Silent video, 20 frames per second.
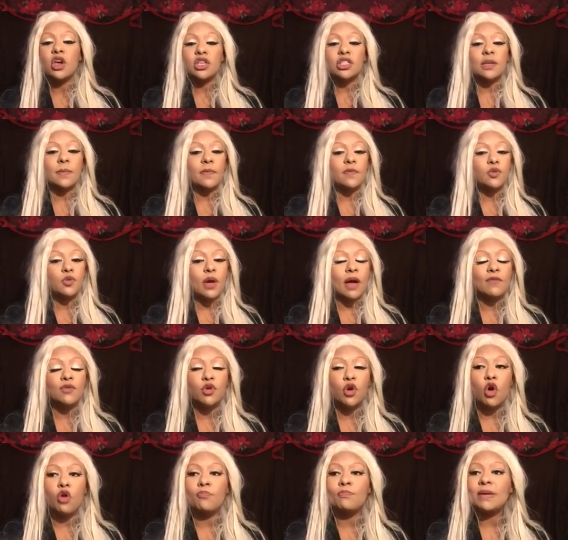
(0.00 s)
Some of you have
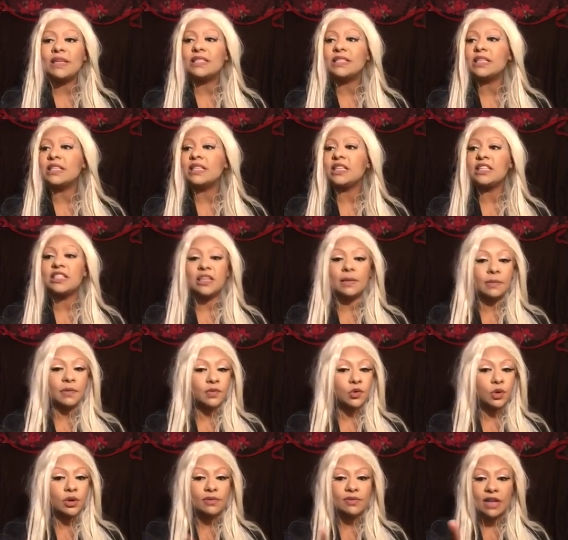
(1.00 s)
your own businesses. Some
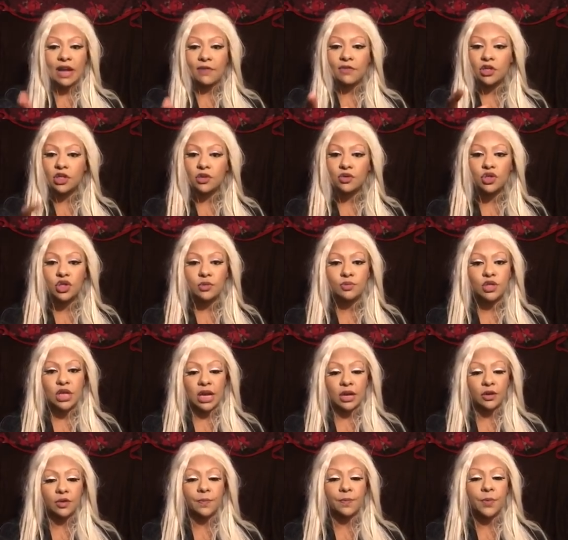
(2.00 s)
of you even have a YouTube
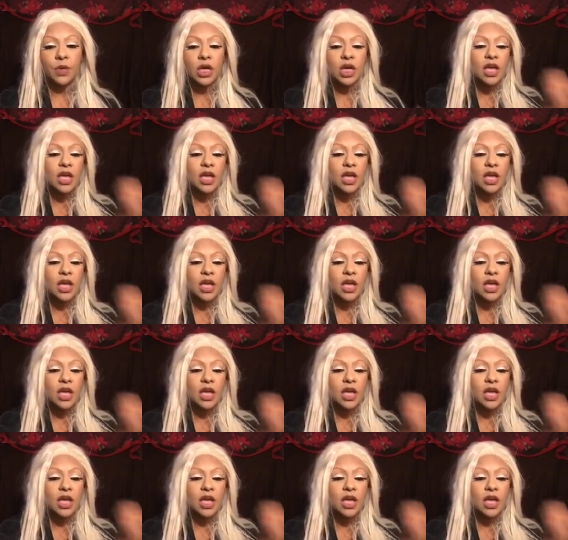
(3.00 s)
channel.